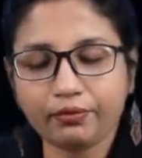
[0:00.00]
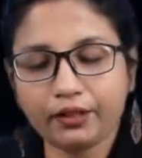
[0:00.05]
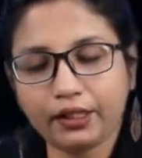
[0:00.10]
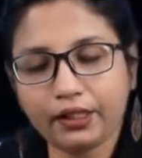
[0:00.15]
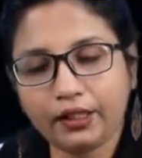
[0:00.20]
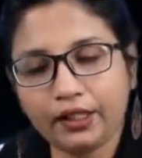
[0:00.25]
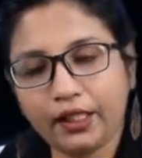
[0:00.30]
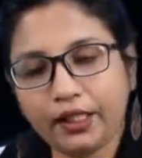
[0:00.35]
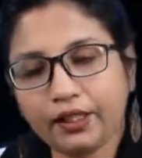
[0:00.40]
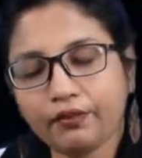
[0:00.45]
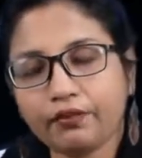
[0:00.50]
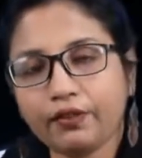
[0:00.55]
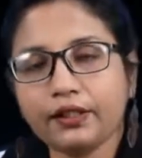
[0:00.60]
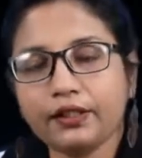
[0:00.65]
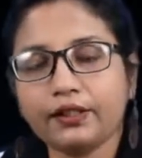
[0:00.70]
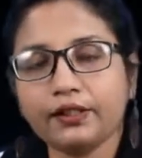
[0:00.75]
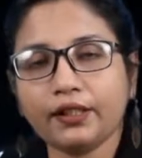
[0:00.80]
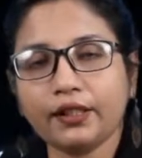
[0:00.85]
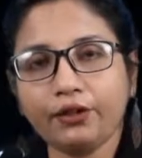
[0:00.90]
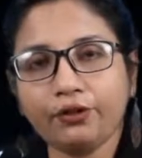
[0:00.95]

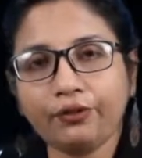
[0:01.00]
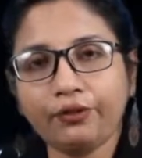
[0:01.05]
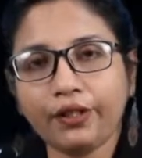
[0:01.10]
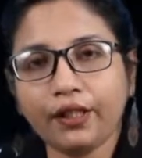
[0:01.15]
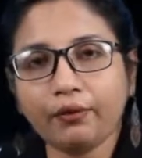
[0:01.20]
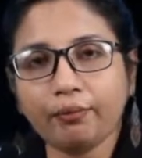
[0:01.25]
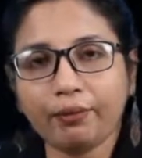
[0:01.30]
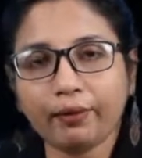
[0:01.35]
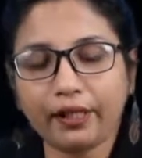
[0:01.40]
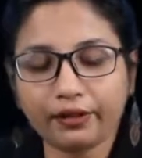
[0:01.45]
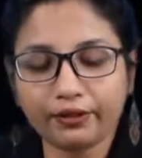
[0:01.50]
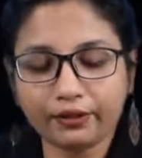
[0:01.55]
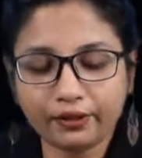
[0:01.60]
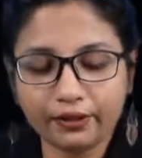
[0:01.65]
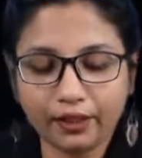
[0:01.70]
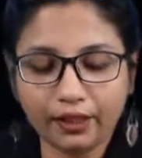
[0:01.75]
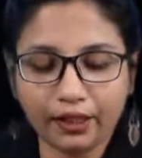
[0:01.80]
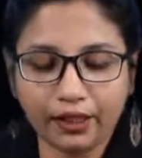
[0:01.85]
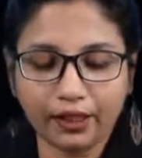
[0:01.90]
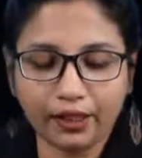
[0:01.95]
likewise the union
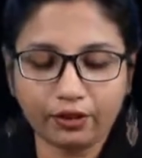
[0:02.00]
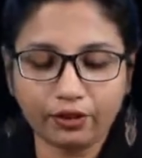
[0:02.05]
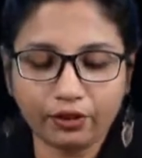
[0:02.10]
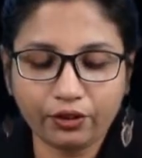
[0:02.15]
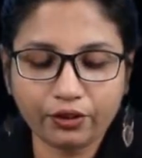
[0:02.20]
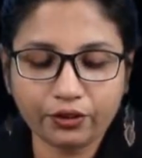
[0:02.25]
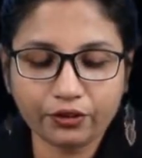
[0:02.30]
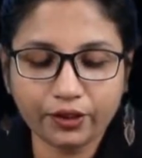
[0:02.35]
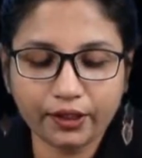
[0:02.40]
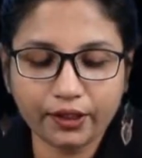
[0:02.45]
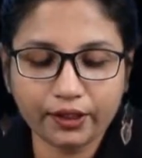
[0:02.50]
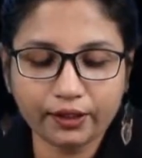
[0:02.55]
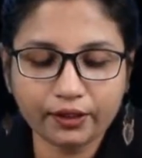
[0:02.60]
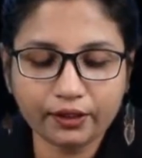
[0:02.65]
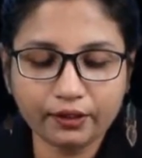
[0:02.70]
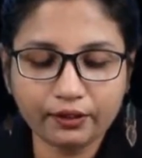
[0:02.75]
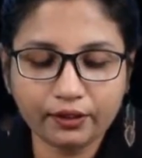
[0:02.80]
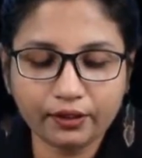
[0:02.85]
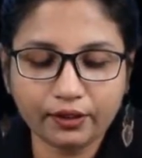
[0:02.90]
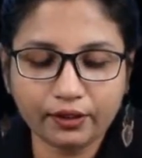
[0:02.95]
pattern also as
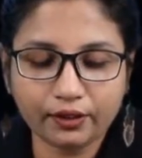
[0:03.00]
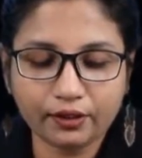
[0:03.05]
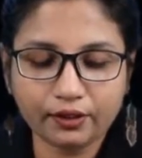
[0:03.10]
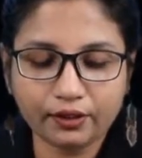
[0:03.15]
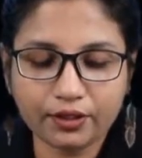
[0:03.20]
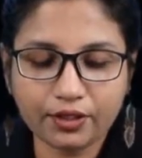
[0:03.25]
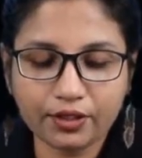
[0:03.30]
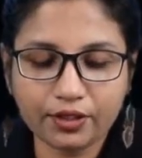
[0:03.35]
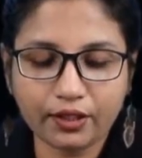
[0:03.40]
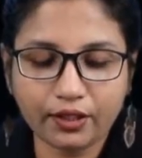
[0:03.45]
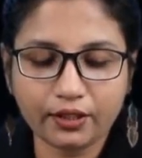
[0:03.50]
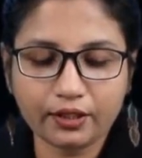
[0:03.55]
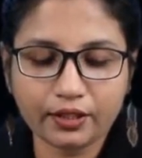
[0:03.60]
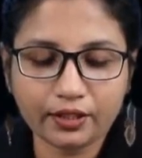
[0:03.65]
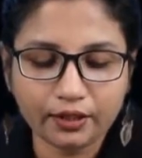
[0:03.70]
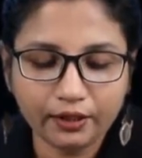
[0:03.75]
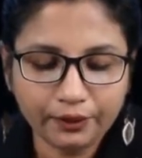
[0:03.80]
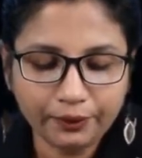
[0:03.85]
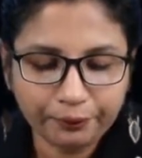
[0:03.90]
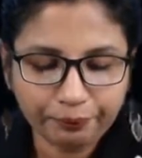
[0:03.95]
in the
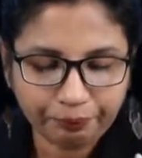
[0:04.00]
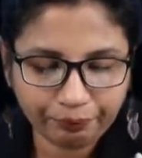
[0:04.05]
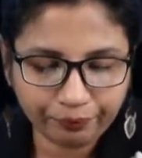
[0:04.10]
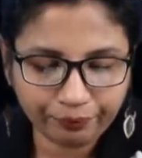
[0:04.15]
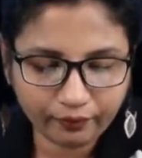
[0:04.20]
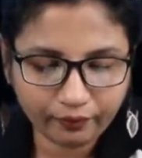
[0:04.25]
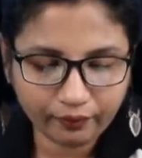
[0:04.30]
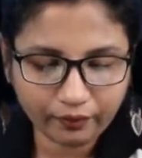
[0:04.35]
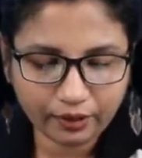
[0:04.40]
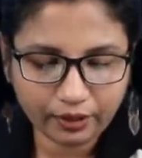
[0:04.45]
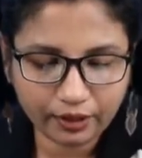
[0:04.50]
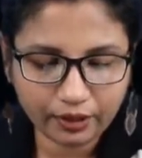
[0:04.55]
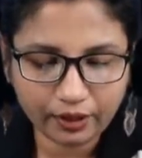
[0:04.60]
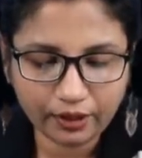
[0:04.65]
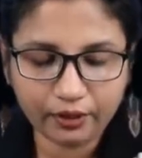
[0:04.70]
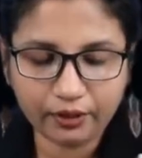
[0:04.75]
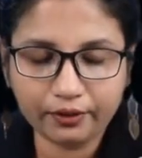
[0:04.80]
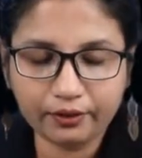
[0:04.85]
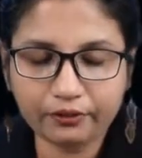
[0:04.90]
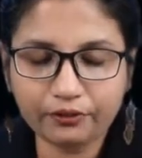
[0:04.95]
states,
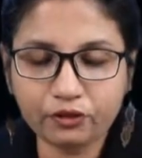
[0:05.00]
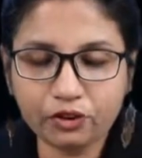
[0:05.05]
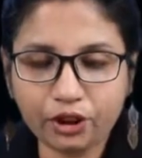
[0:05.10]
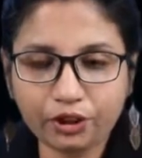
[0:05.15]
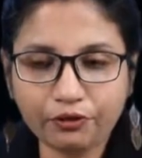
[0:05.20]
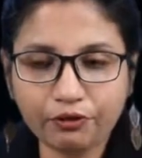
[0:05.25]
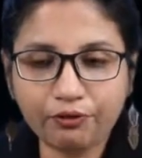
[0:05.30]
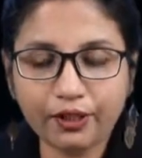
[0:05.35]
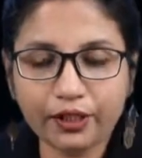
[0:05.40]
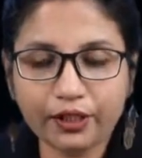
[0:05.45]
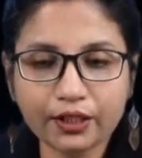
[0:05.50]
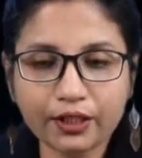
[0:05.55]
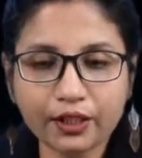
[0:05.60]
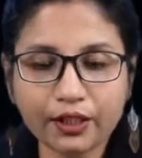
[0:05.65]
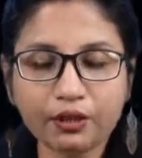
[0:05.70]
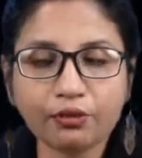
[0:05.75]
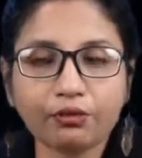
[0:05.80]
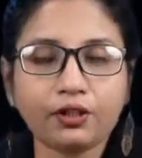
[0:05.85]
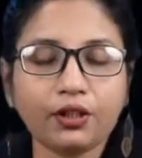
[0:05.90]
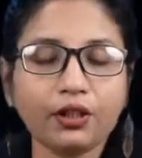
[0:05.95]
the chief
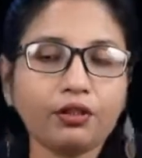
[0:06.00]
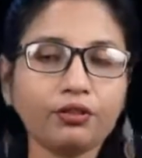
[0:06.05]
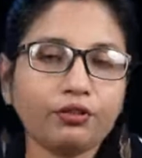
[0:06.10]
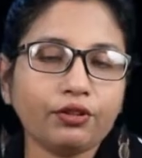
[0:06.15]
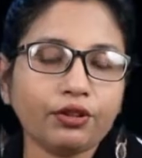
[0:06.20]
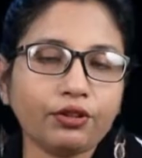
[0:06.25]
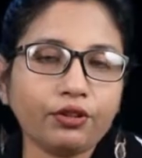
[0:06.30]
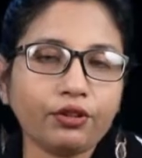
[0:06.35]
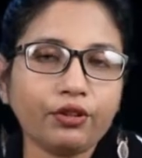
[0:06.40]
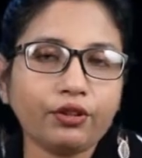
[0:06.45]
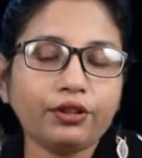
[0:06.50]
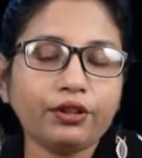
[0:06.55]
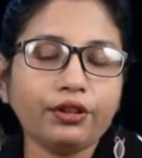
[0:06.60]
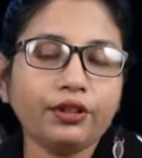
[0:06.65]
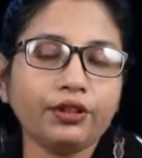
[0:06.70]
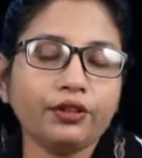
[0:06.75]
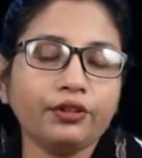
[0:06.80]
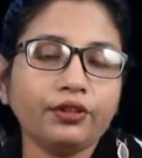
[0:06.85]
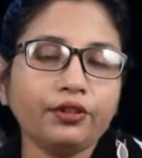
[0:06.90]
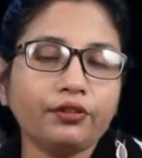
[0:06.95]
executive authority
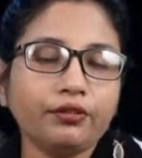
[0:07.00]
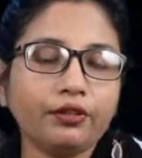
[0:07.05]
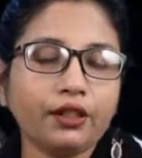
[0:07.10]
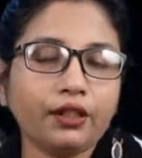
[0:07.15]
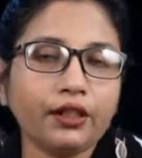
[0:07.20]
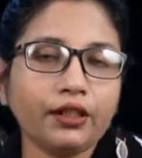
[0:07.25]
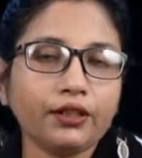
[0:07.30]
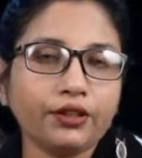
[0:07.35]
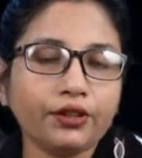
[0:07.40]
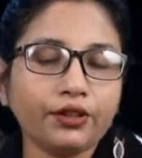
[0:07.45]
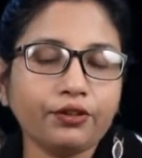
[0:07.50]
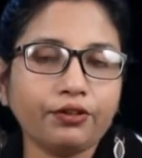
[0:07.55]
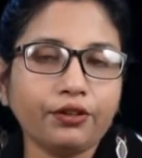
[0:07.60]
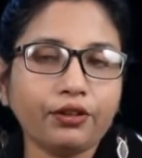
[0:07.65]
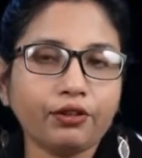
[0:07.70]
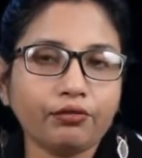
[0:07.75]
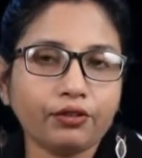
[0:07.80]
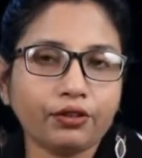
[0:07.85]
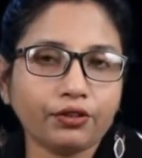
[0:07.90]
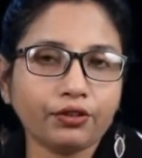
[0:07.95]
or the real
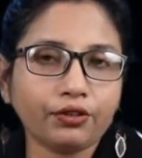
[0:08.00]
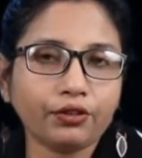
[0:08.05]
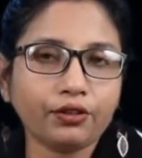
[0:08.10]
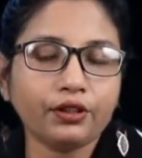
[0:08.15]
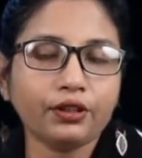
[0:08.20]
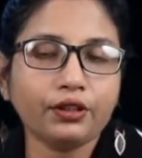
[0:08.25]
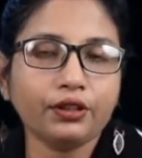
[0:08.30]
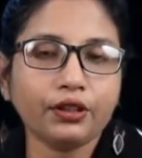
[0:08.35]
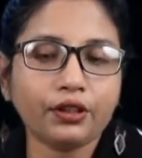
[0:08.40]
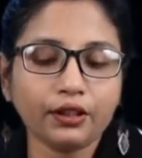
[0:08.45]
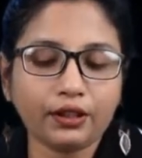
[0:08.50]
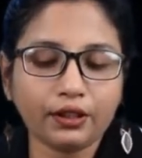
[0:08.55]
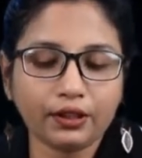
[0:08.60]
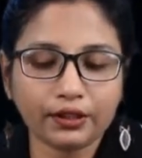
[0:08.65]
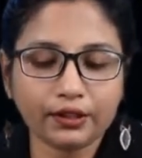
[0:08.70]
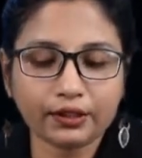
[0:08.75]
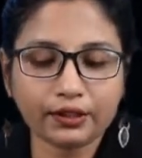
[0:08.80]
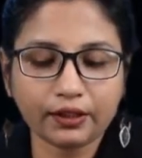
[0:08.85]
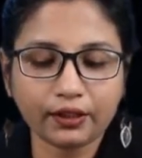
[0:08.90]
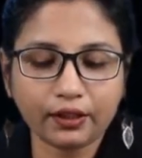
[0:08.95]
executive authority
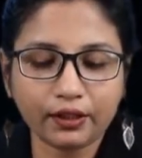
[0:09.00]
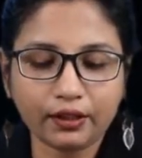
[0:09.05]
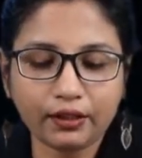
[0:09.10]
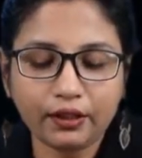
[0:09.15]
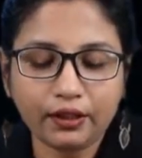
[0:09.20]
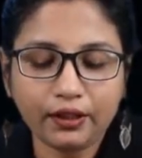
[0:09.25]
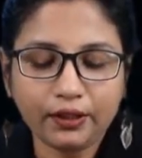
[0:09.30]
is the